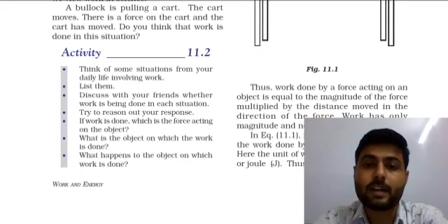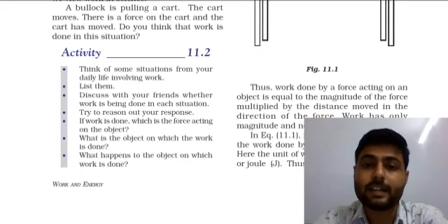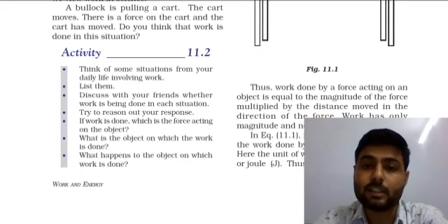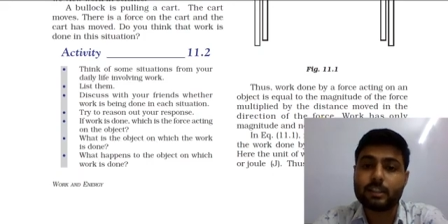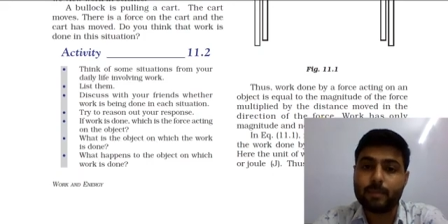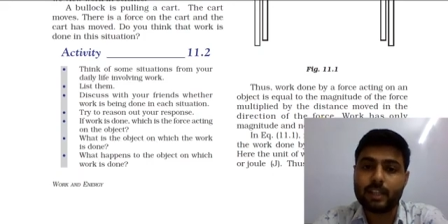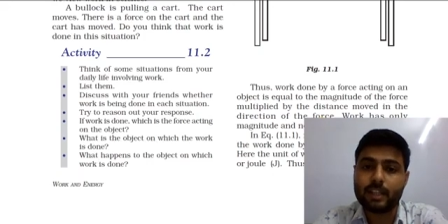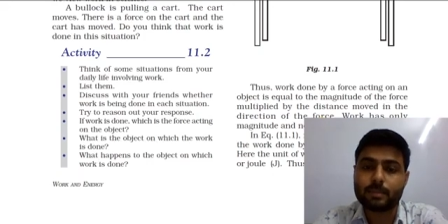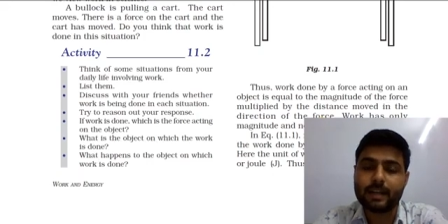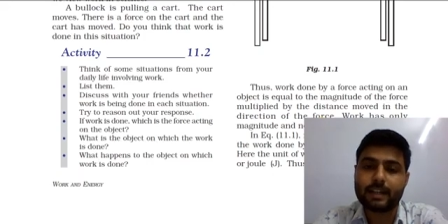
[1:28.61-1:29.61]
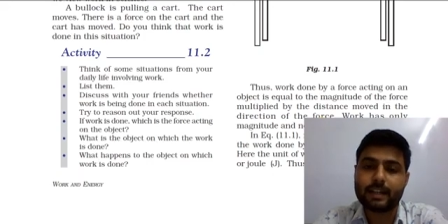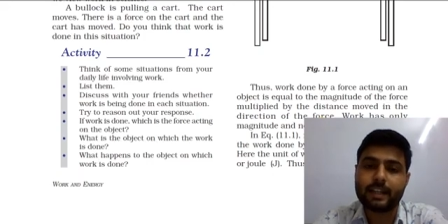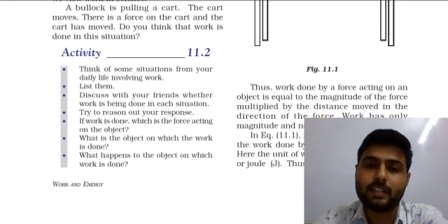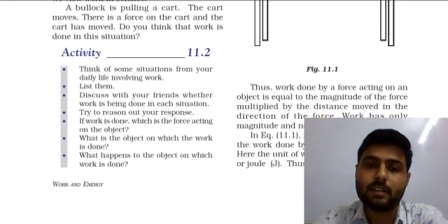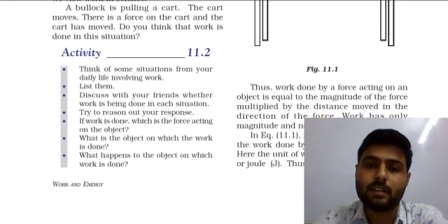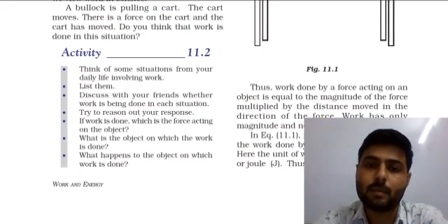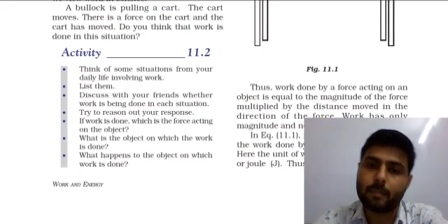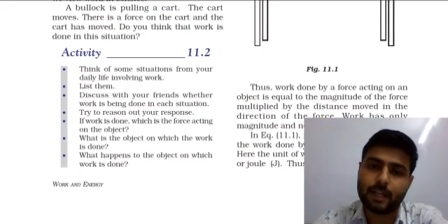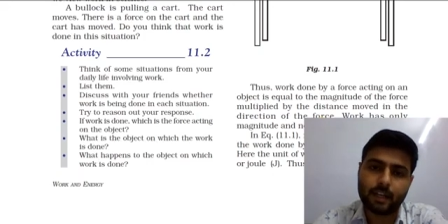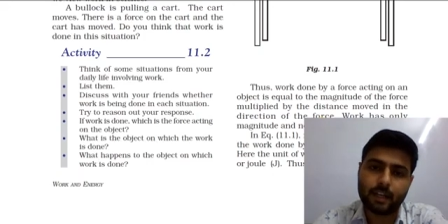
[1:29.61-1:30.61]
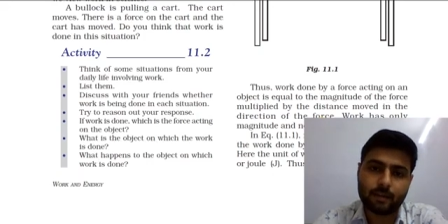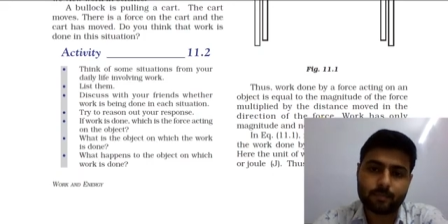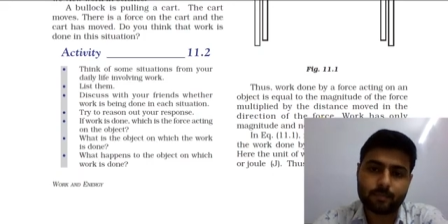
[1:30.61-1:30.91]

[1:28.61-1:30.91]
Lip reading: displacement is meter.